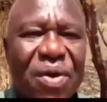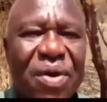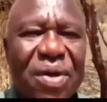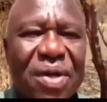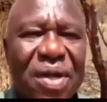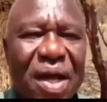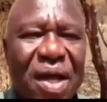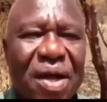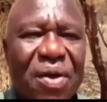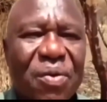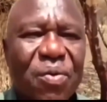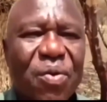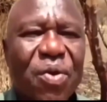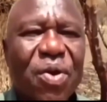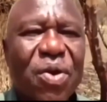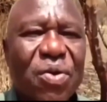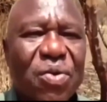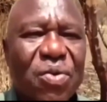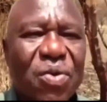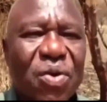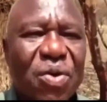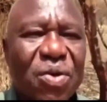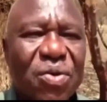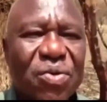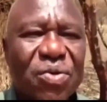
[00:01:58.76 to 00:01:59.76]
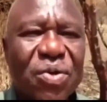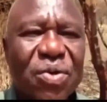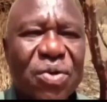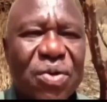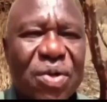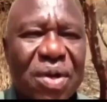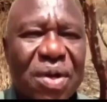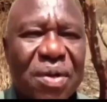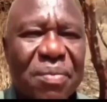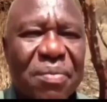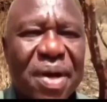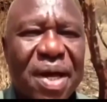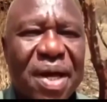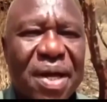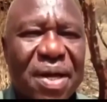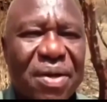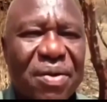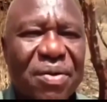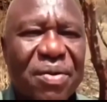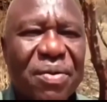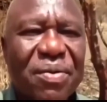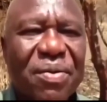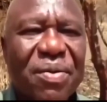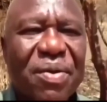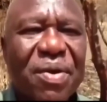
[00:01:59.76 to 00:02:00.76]
announced its intention to return
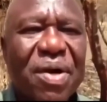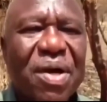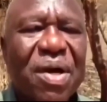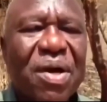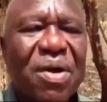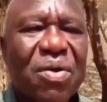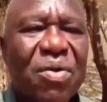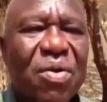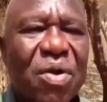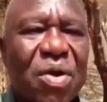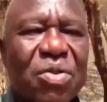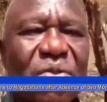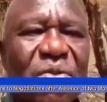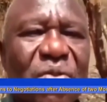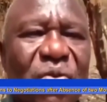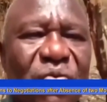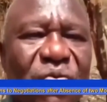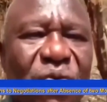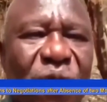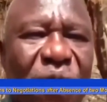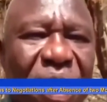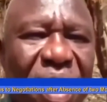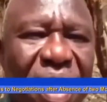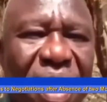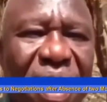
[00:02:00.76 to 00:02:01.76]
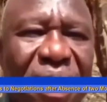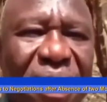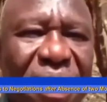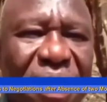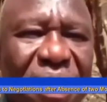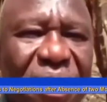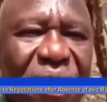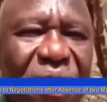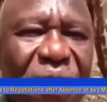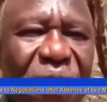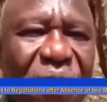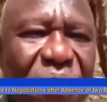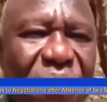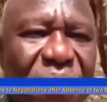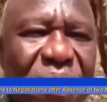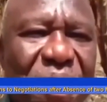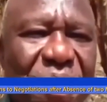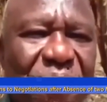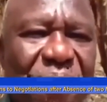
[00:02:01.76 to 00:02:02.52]
to the peace negotiation table in Juba